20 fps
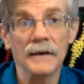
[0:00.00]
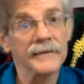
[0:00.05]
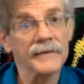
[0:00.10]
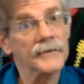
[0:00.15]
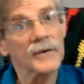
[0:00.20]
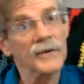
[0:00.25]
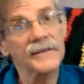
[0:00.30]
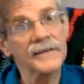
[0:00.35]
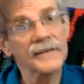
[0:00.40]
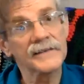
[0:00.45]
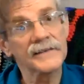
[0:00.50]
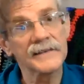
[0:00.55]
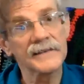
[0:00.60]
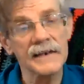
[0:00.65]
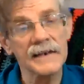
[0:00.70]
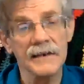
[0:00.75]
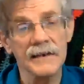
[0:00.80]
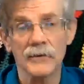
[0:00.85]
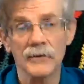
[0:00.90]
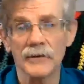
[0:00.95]
Let's look at
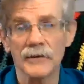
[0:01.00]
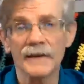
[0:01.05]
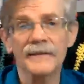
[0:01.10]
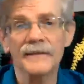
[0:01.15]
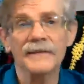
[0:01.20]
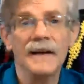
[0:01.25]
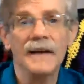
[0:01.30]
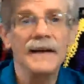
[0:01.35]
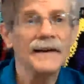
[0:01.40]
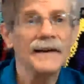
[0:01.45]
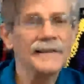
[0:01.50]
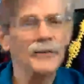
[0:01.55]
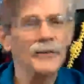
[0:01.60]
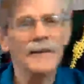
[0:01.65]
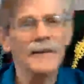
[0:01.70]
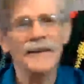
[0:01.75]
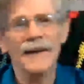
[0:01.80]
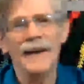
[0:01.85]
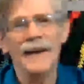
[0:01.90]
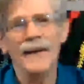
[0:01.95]
C, or let's
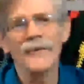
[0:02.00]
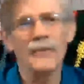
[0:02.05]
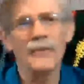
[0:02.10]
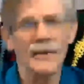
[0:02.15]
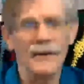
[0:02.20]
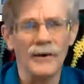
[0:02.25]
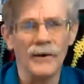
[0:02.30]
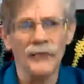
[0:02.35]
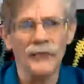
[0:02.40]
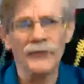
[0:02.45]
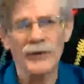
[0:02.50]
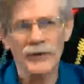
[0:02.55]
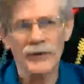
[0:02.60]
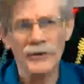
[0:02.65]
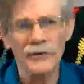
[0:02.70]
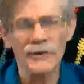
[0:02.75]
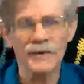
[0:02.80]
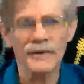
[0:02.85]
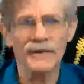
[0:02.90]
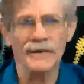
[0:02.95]
look at other
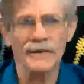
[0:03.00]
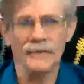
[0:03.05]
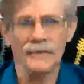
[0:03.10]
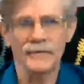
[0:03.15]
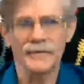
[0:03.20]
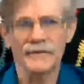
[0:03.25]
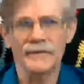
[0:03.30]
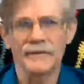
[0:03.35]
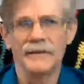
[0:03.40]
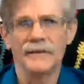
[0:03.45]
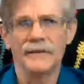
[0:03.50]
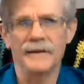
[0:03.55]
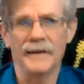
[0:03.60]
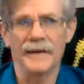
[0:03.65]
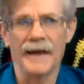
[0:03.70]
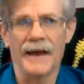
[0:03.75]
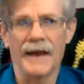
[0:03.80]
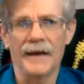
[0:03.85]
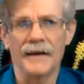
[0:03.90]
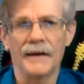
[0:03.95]
alternatives to
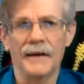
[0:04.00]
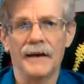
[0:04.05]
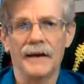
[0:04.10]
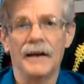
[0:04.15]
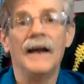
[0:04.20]
that.